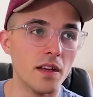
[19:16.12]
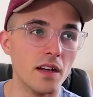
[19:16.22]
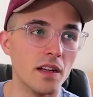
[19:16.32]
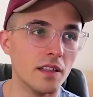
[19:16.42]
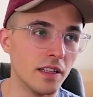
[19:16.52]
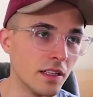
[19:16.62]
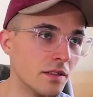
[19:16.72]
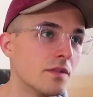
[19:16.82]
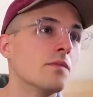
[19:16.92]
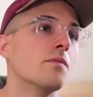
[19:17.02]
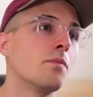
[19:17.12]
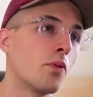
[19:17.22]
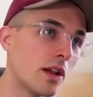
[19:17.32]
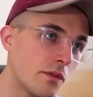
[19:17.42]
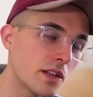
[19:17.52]
the
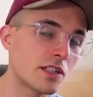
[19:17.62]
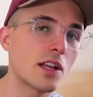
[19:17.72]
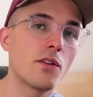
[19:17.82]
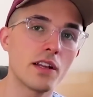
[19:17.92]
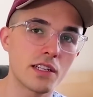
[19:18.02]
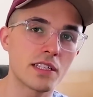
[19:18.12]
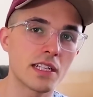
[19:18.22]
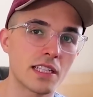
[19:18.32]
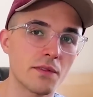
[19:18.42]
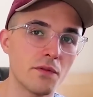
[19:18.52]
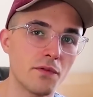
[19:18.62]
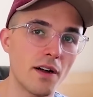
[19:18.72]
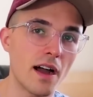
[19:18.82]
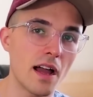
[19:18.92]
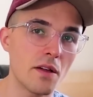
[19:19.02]
previous generation
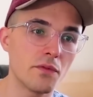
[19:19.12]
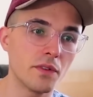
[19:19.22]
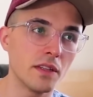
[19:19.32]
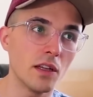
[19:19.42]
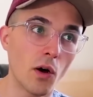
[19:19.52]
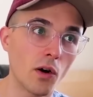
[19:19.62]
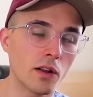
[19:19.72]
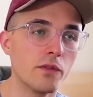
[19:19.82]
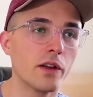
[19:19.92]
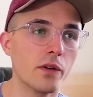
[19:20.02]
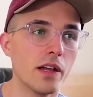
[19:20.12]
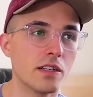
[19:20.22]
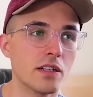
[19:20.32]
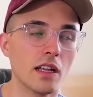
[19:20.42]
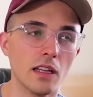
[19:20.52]
675 in the R
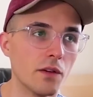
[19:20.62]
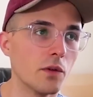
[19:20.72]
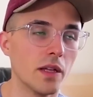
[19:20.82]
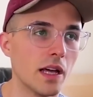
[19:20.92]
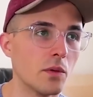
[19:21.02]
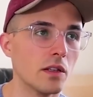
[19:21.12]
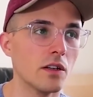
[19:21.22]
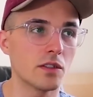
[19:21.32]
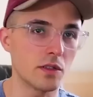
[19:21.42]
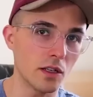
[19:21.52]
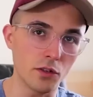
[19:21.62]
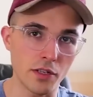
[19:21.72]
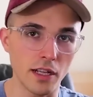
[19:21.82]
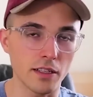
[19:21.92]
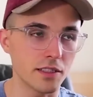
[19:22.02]
configuration. I love the way that one looks, the
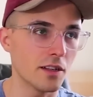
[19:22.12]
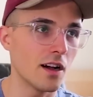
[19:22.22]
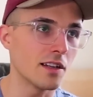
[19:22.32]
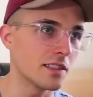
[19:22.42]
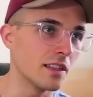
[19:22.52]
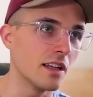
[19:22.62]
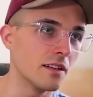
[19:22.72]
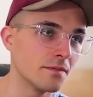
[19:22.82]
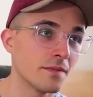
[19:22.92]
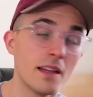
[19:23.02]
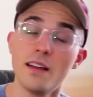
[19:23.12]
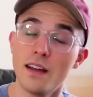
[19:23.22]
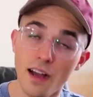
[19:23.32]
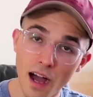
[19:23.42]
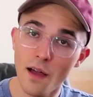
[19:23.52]
undertail exhaust, and then
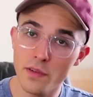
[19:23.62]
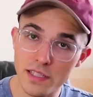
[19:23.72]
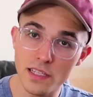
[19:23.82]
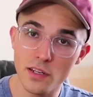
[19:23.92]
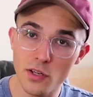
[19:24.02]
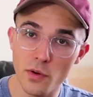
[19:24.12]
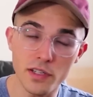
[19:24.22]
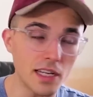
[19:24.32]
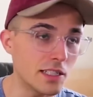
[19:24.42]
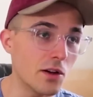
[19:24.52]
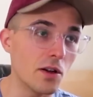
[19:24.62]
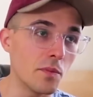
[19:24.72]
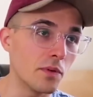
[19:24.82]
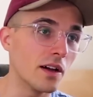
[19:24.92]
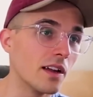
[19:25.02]
obviously a newer
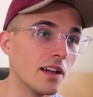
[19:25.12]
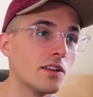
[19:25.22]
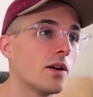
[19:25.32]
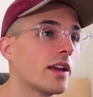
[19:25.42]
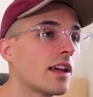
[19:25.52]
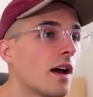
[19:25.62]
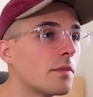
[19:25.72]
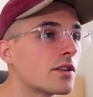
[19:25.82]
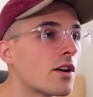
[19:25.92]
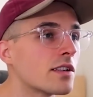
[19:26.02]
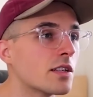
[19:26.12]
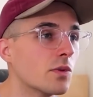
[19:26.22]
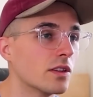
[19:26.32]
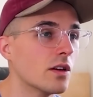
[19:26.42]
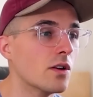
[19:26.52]
Daytona, but you know, I cannot be
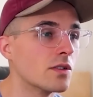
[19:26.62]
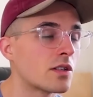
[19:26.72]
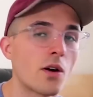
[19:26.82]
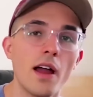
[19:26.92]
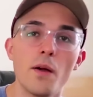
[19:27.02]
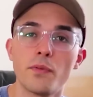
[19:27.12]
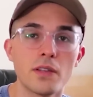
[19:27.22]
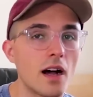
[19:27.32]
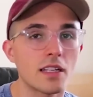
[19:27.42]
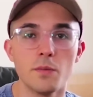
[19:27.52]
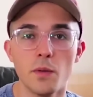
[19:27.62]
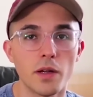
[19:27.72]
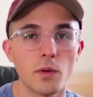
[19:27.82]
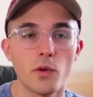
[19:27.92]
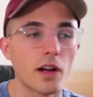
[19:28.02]
trusted with those. Triumph, talk to me.
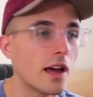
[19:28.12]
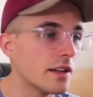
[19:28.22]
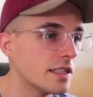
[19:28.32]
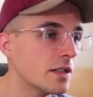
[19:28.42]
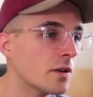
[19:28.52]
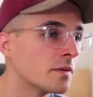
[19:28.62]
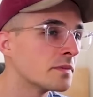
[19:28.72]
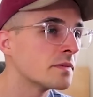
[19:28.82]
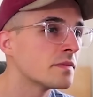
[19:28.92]
We can work out a deal.